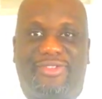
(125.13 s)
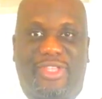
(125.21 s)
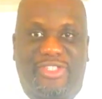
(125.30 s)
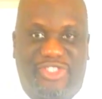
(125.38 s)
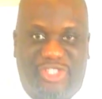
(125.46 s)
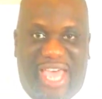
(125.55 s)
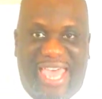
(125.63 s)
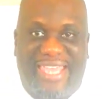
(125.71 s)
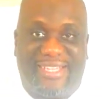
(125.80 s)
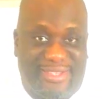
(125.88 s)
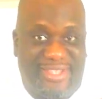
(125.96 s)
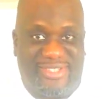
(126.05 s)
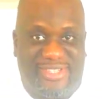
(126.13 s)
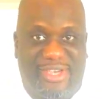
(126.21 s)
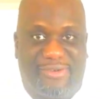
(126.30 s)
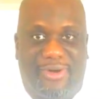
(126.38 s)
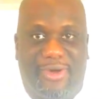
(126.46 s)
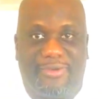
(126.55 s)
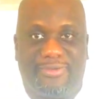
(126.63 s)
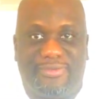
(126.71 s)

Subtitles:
the giant the zero.